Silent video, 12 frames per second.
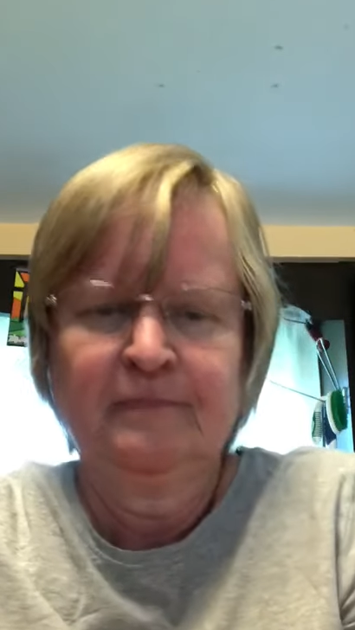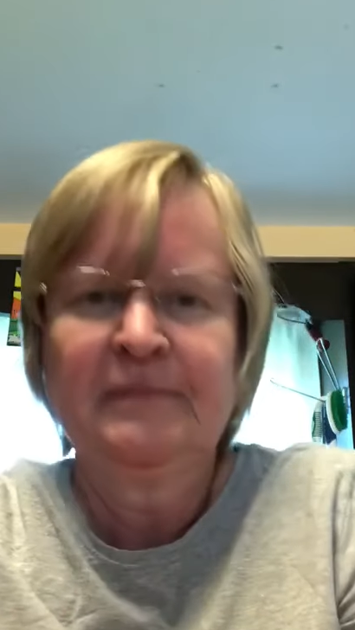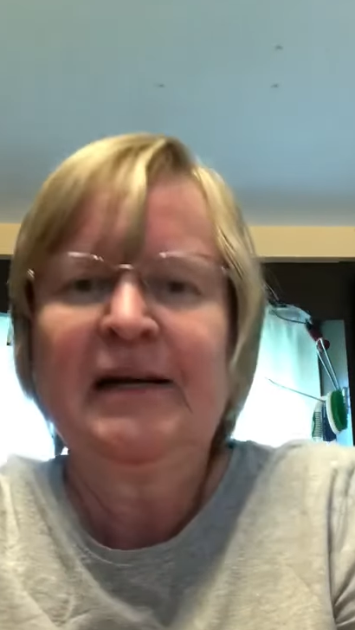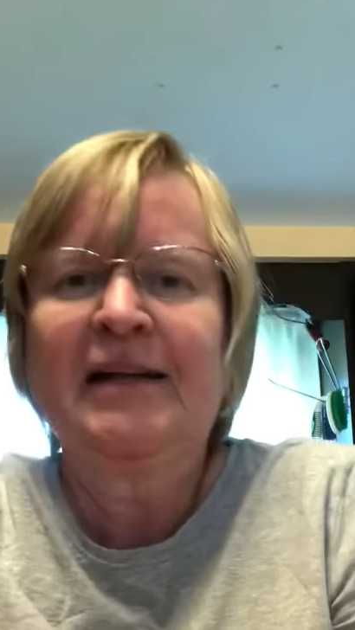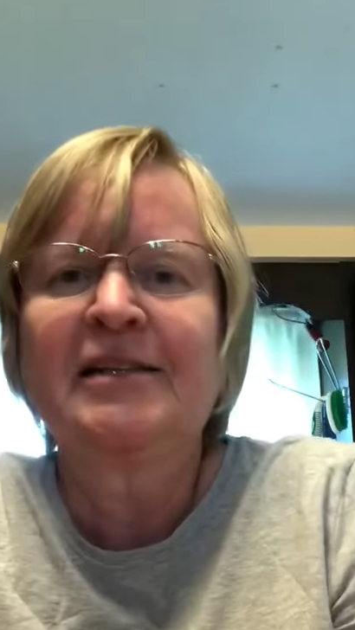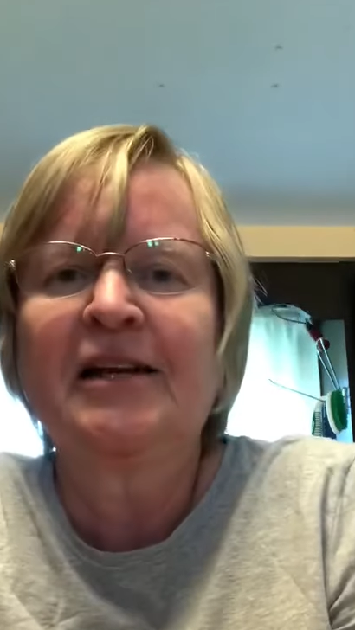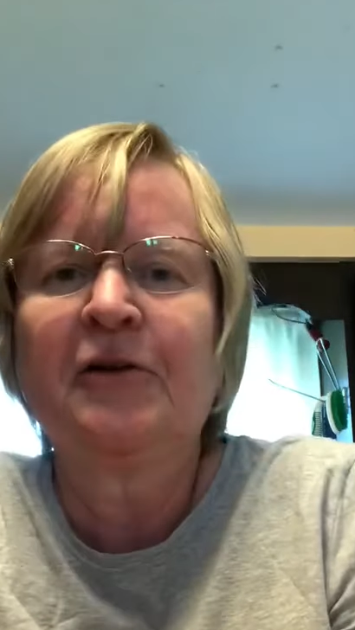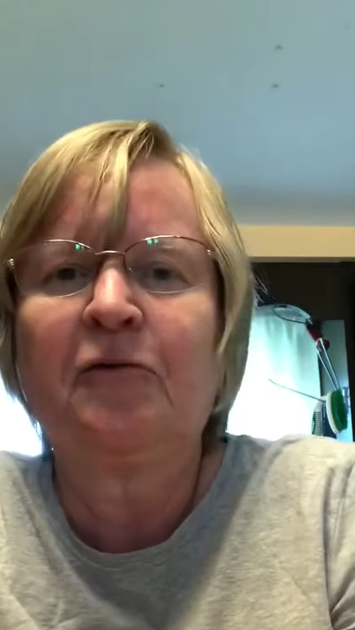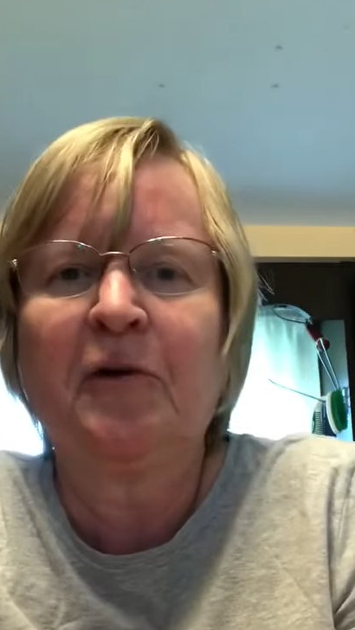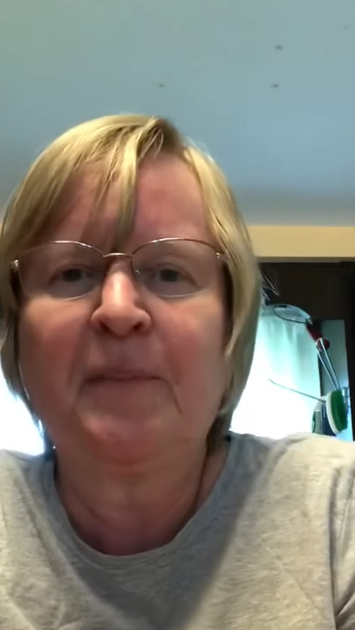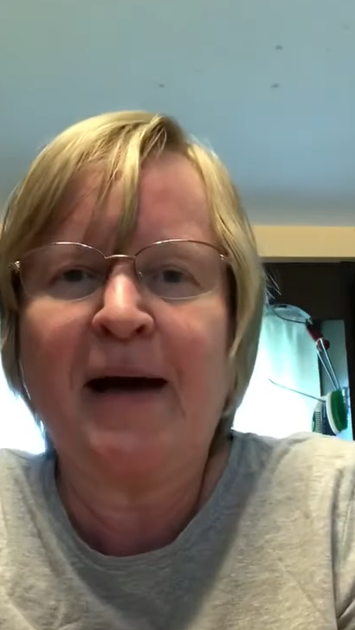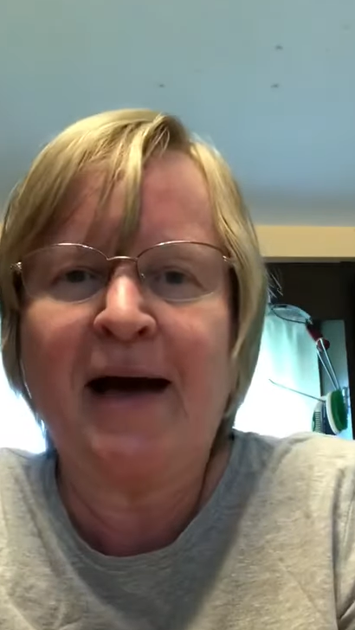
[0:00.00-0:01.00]
That's a
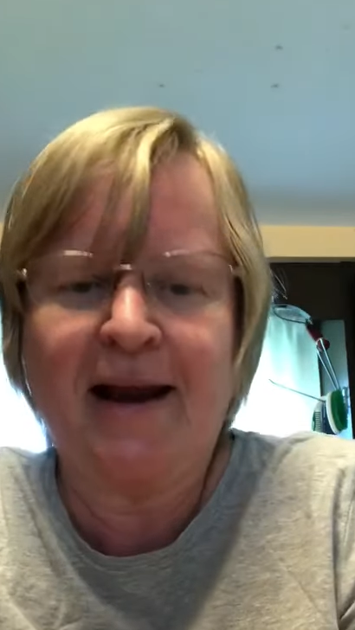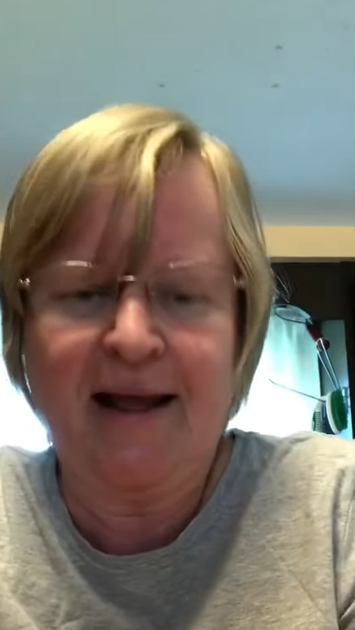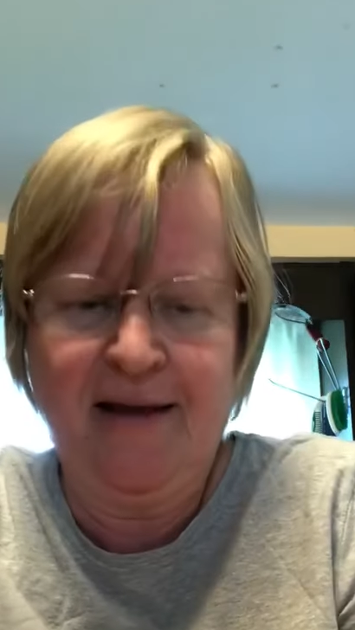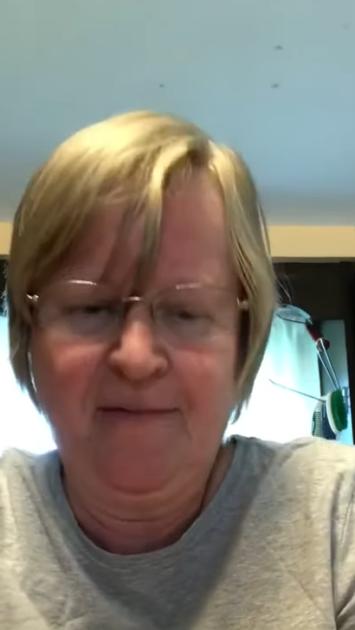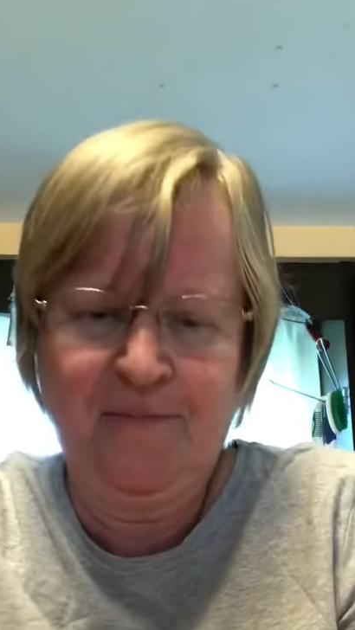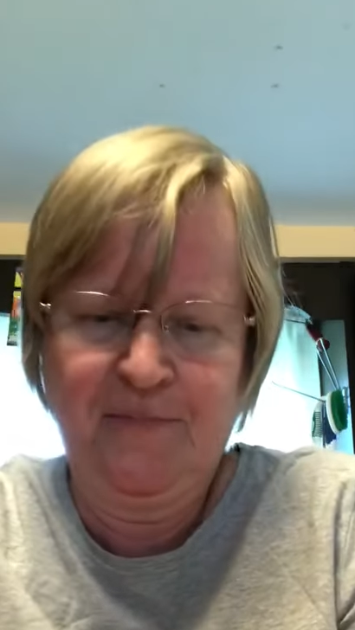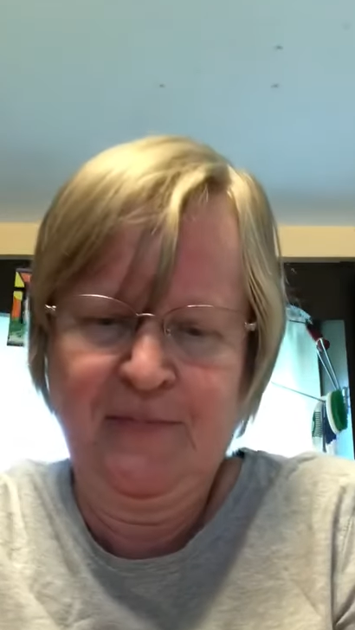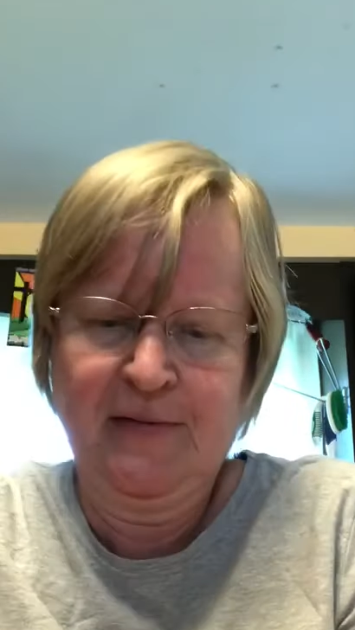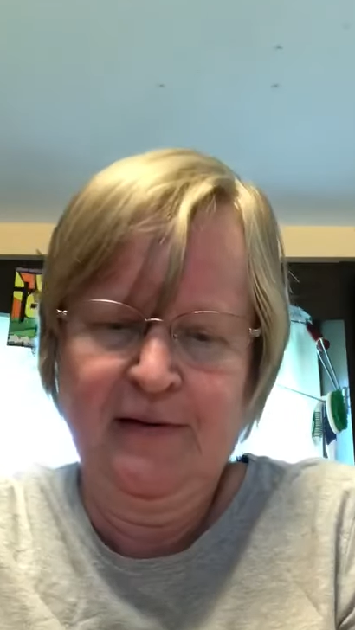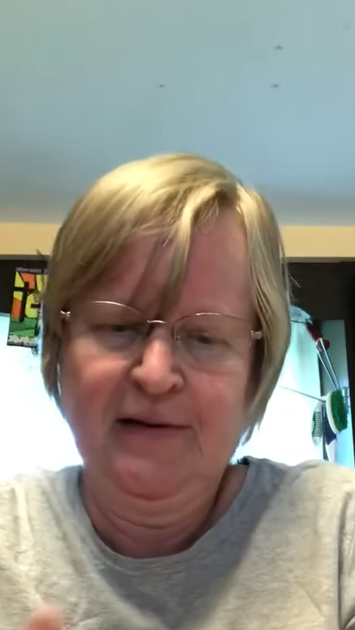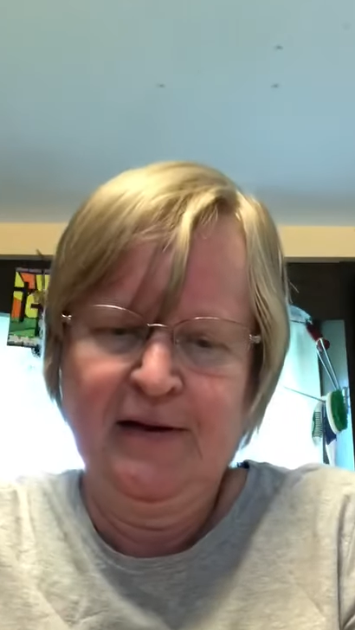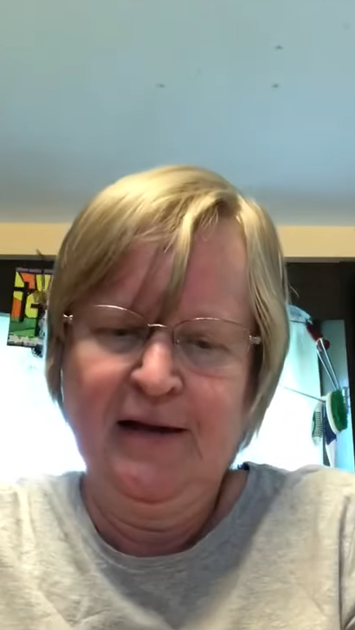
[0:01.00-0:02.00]
littler patty.
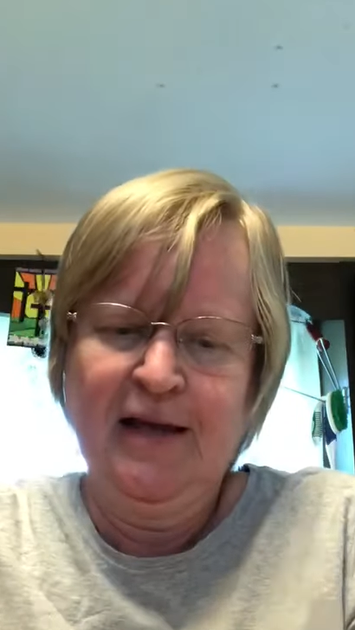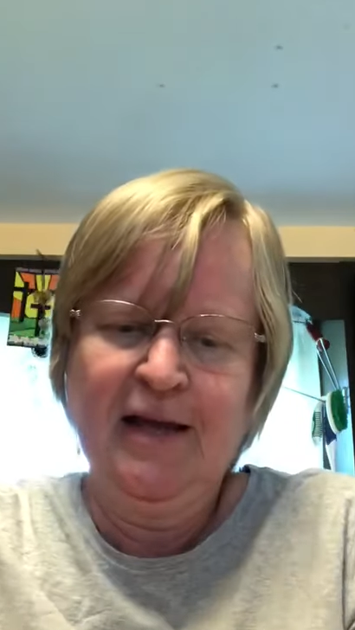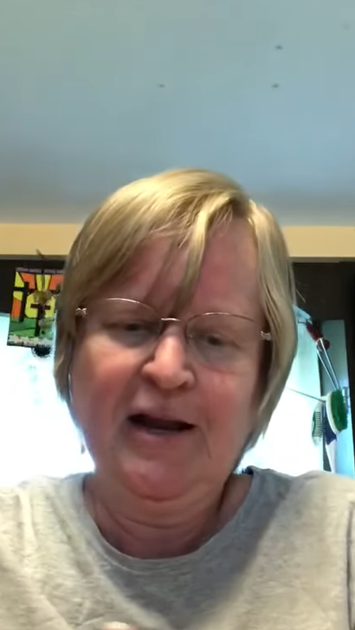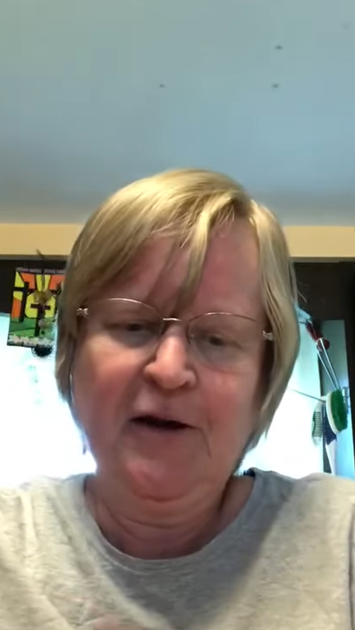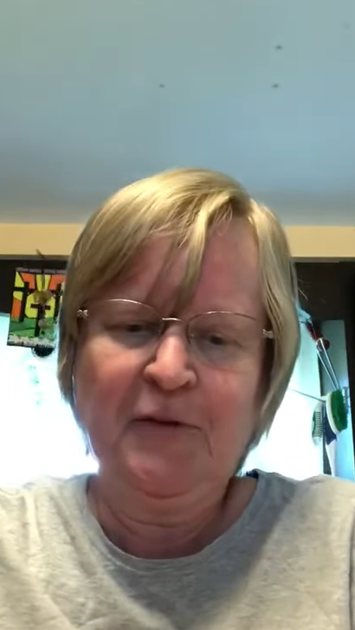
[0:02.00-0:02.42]
You know,